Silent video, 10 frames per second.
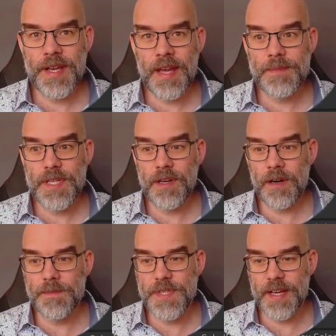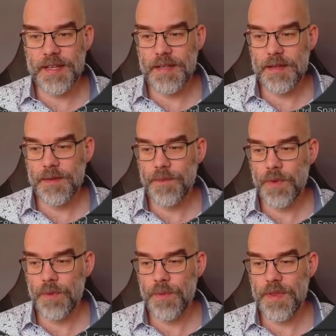an empty object
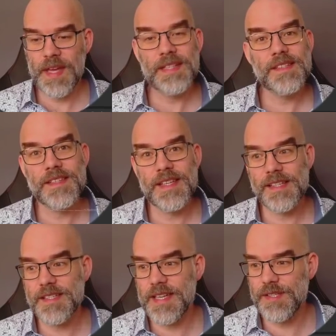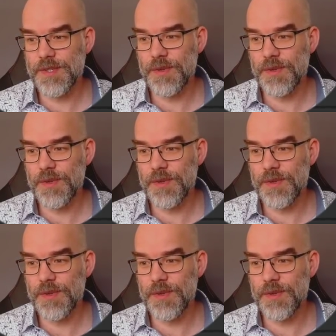with instancing set